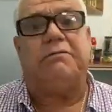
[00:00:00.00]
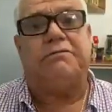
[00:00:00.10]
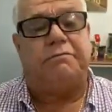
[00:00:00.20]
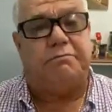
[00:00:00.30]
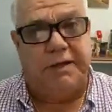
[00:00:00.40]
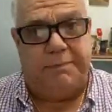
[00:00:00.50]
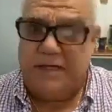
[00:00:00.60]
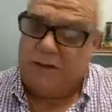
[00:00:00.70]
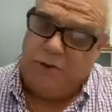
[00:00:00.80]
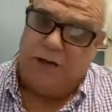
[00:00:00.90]
of
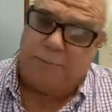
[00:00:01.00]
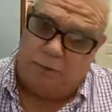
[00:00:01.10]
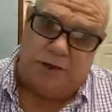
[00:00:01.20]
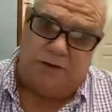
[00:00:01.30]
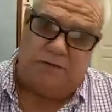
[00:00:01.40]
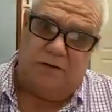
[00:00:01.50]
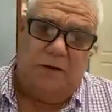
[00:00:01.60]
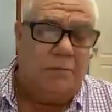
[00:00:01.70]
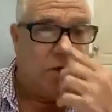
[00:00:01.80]
people that we appoint,